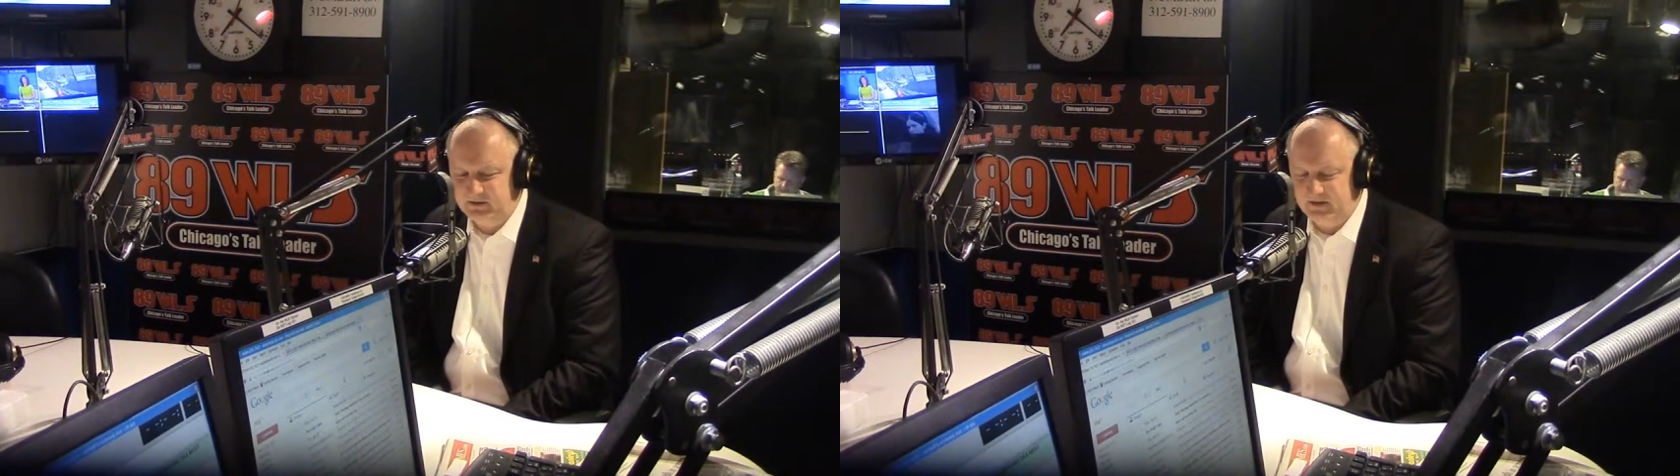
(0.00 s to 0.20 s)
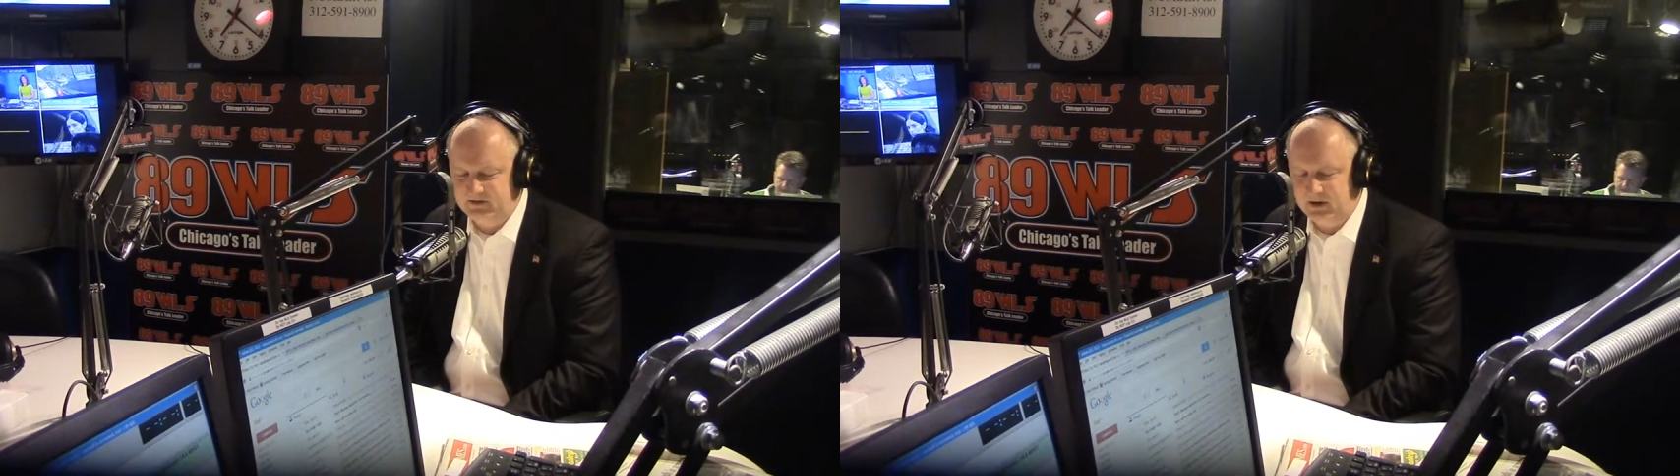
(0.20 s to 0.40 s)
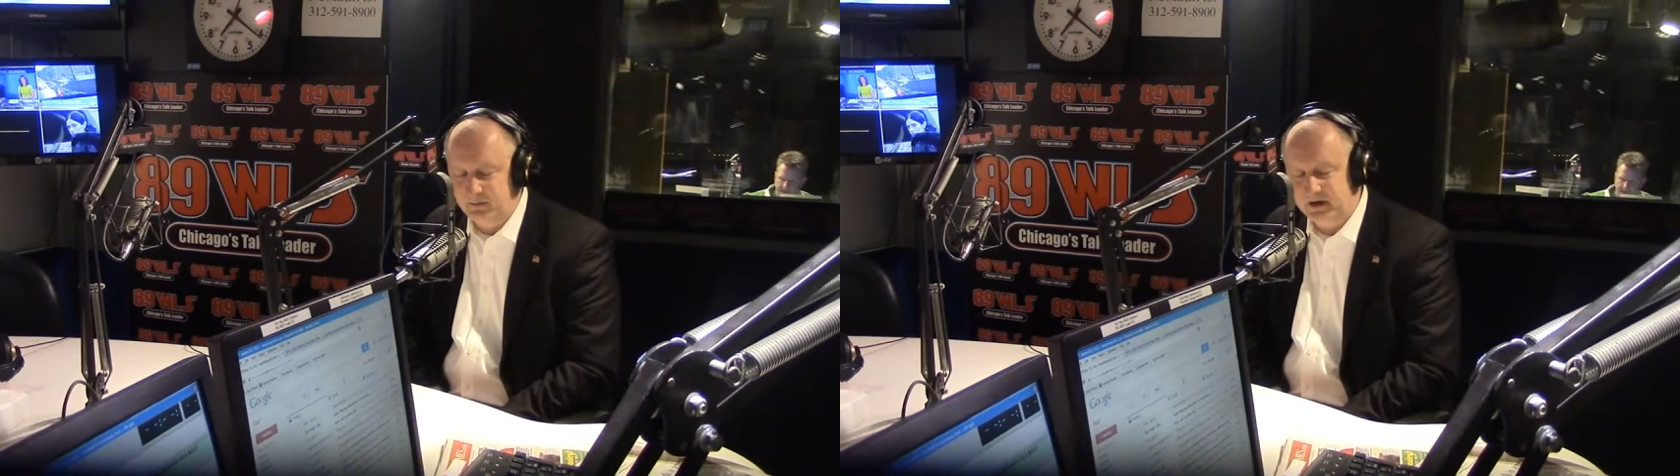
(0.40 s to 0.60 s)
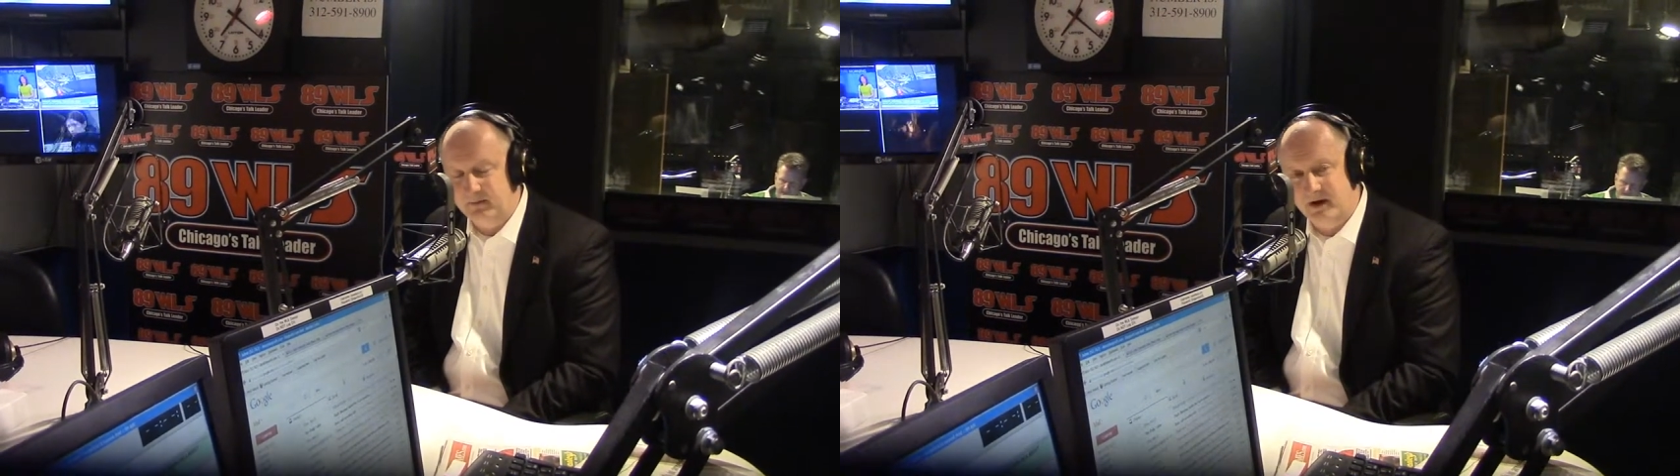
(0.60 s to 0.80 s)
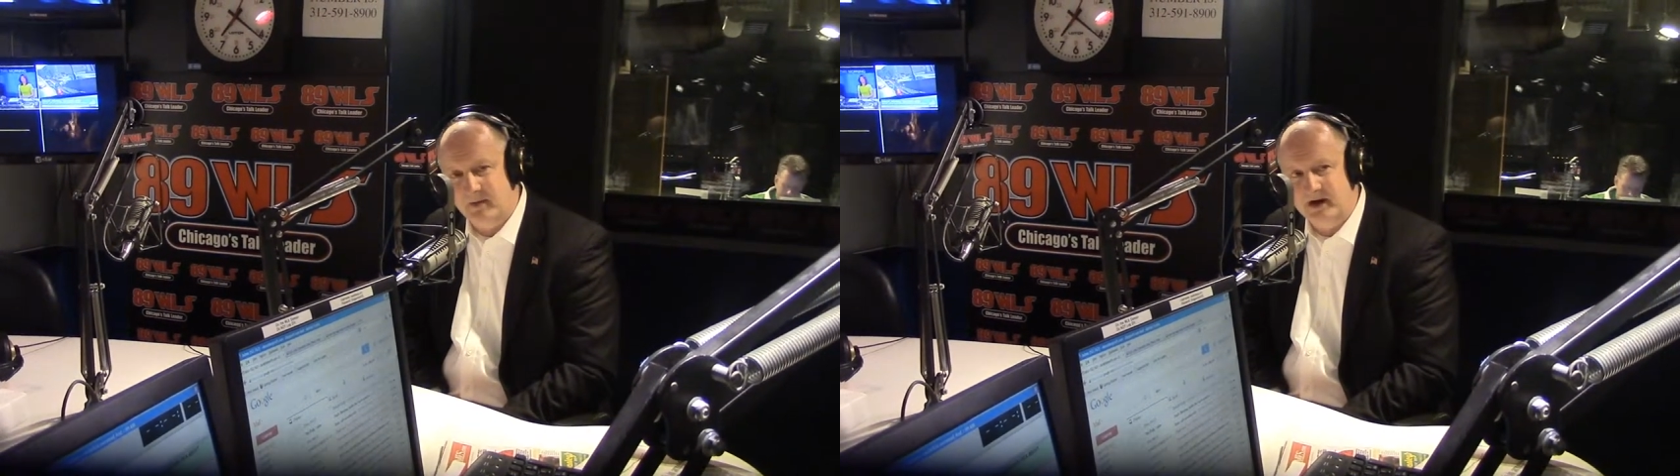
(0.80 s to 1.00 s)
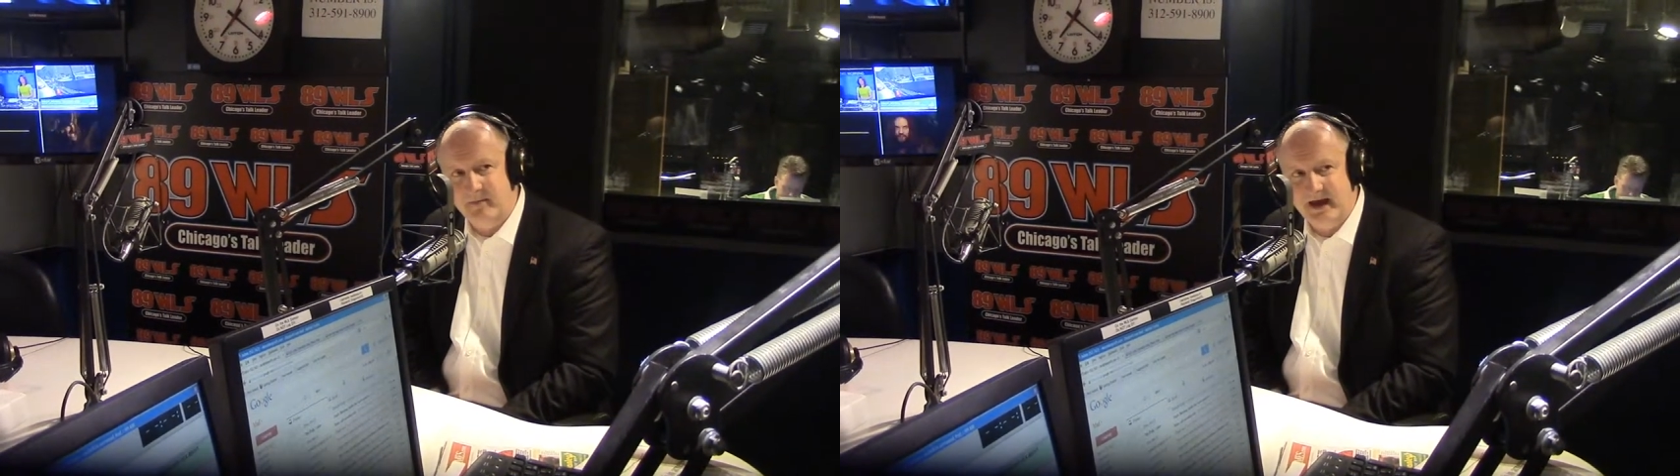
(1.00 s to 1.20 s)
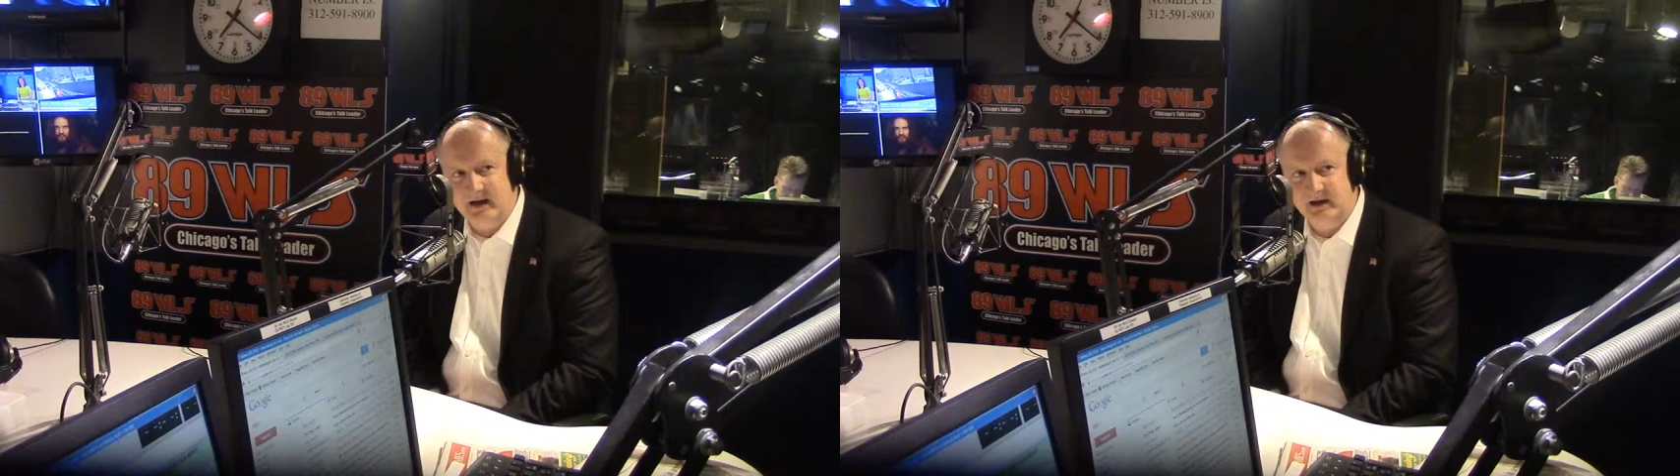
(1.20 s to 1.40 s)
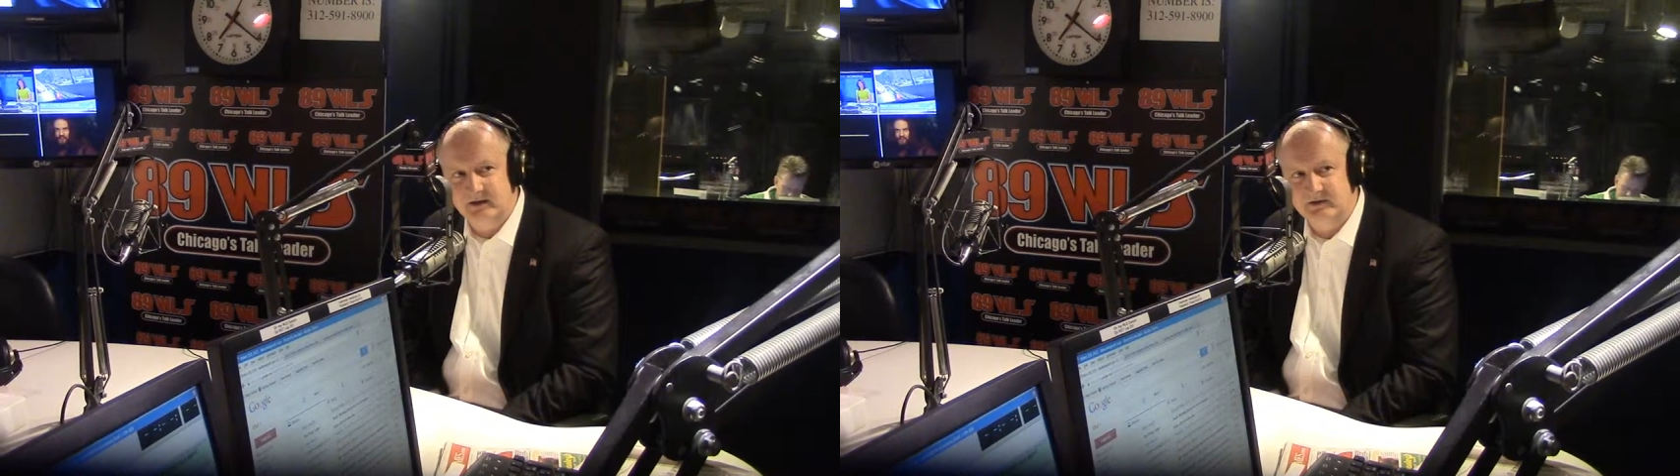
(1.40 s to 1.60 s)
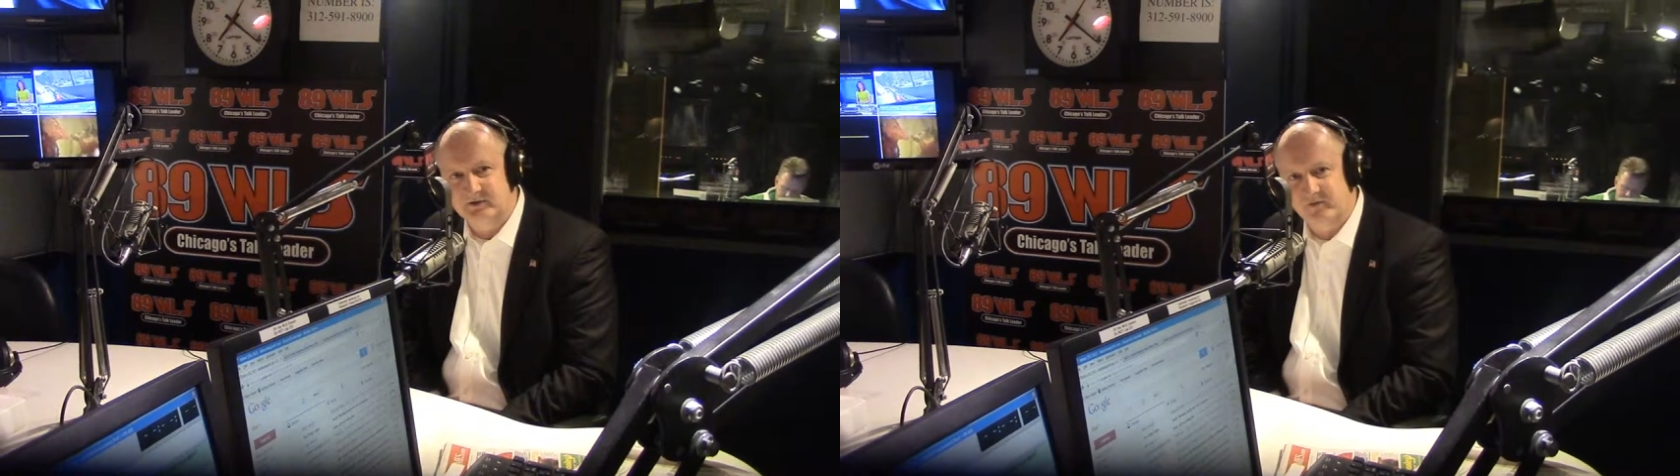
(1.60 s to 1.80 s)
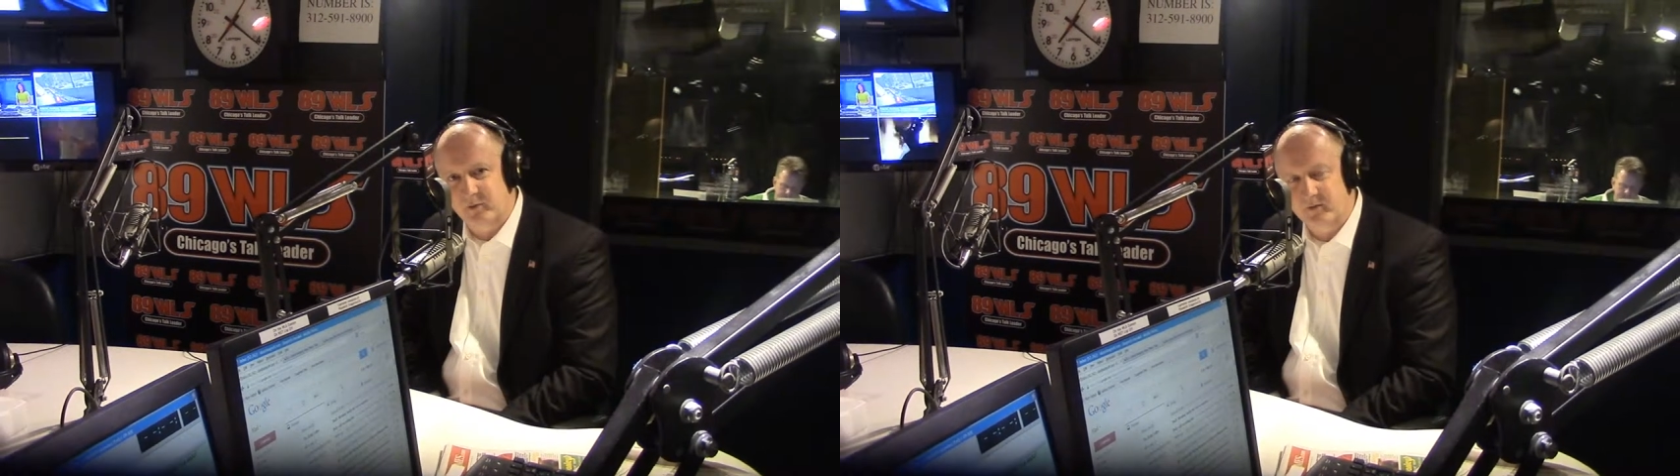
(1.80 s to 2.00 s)
have to get beat by Mike Madigan to
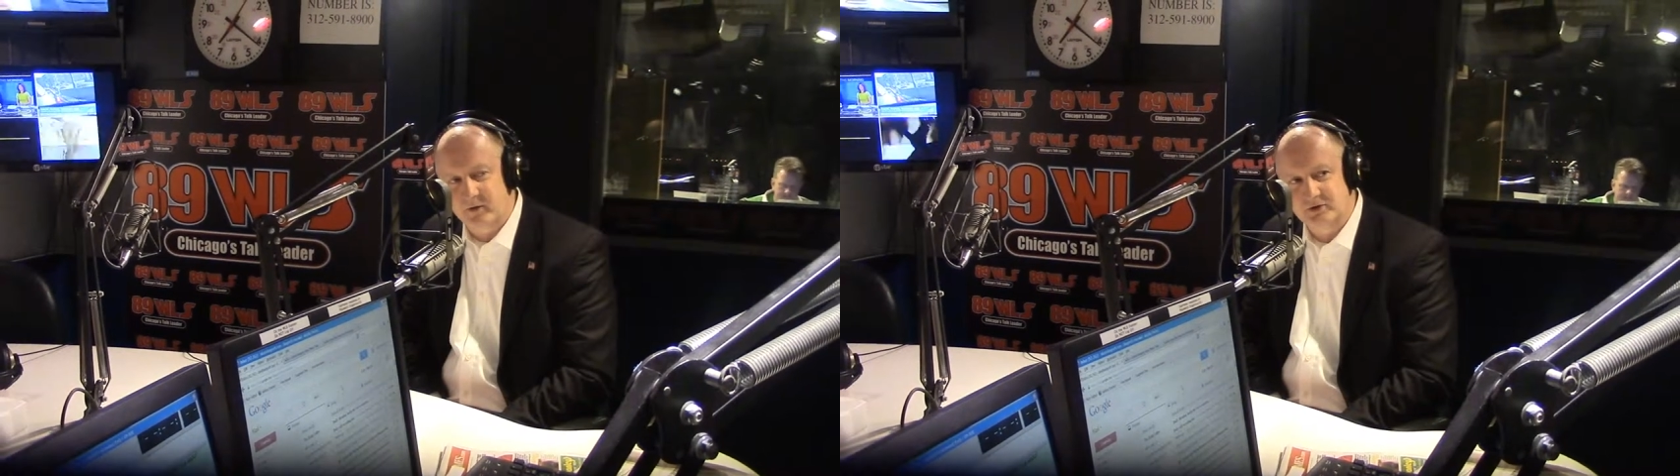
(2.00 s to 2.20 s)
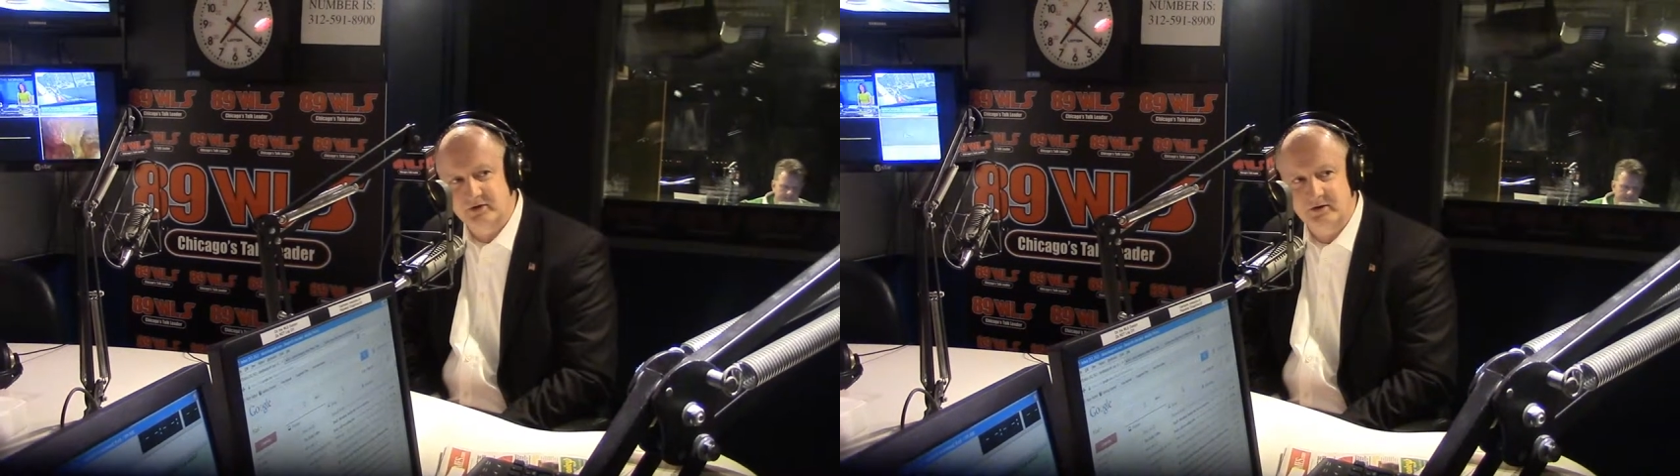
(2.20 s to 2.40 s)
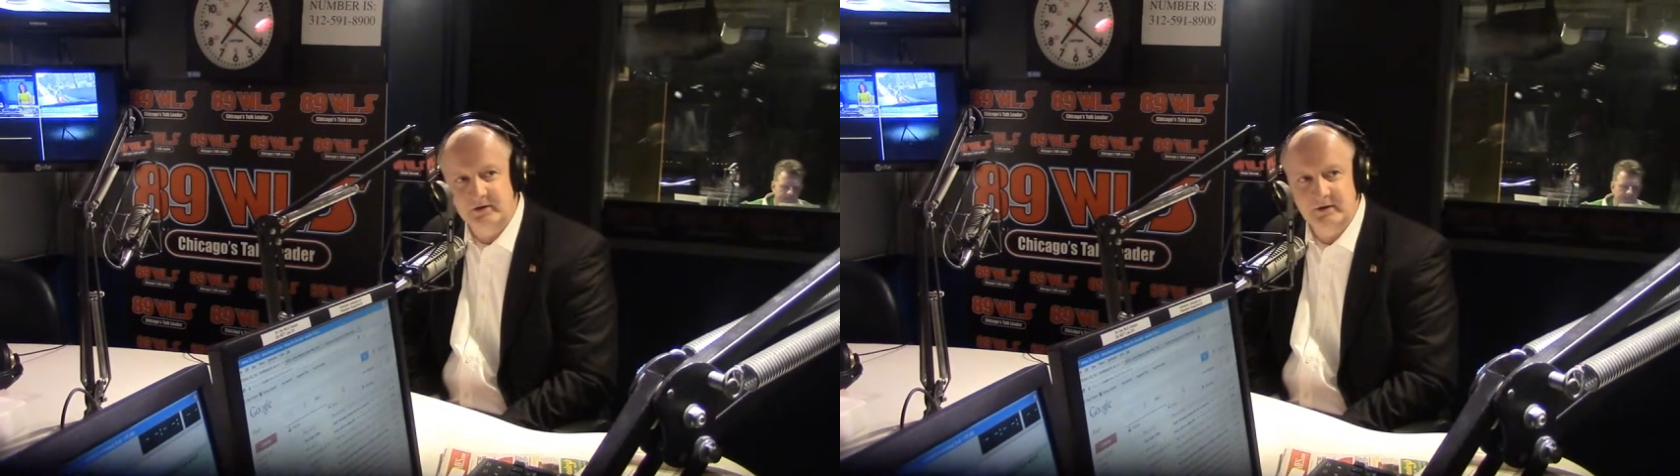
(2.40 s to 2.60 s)
deserve a promotion?